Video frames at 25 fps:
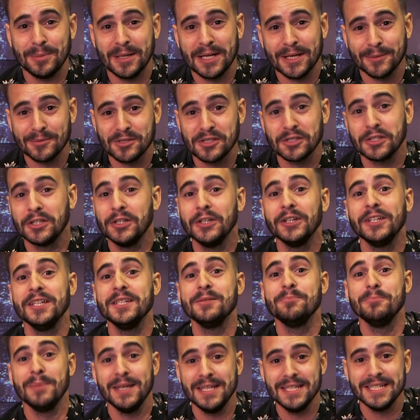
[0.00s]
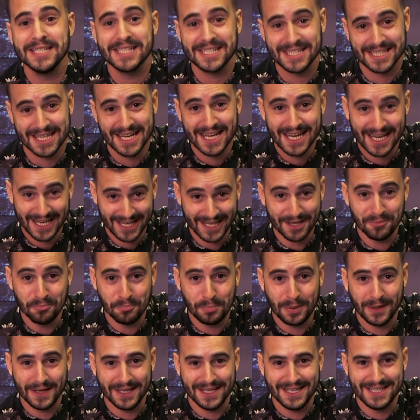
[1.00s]
been able to cook his mince in
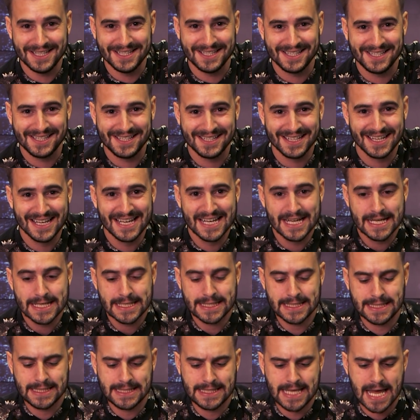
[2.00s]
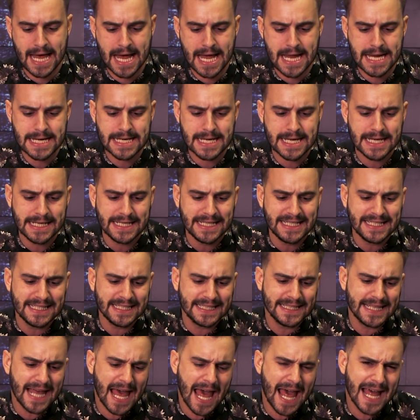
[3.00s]
peace. Zanani
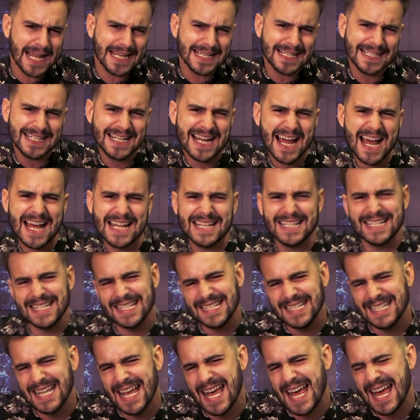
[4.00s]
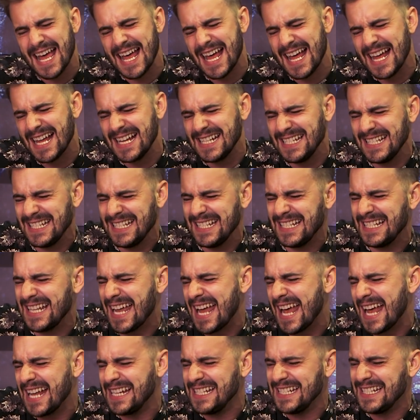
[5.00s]
zana, zani
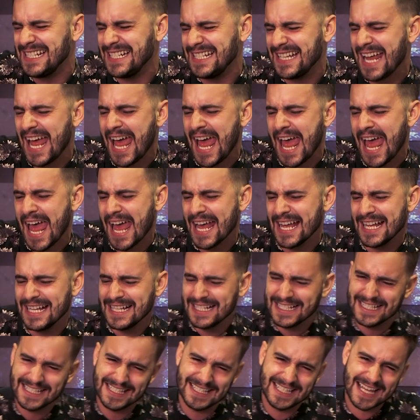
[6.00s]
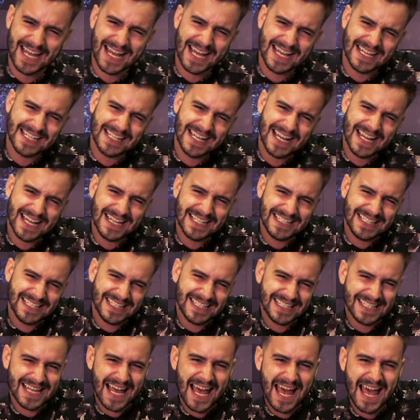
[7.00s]
dani da,
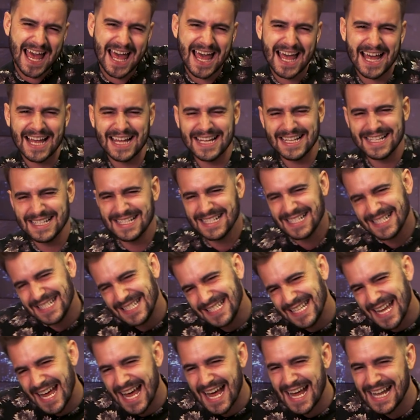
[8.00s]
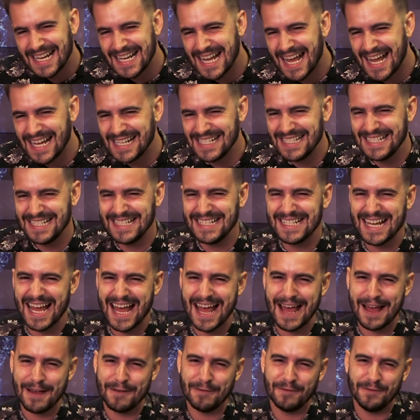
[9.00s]
zanani za, zanani
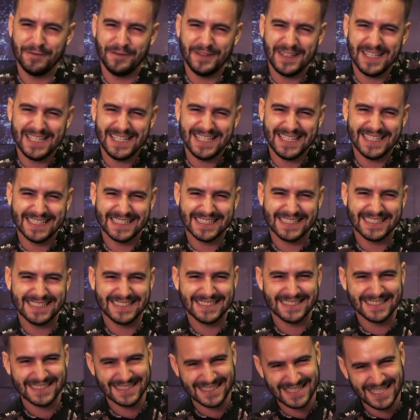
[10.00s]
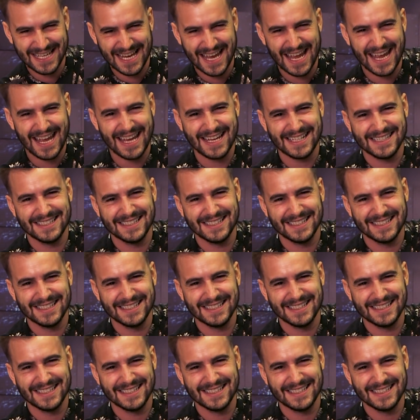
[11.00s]
da, vegan, yeah.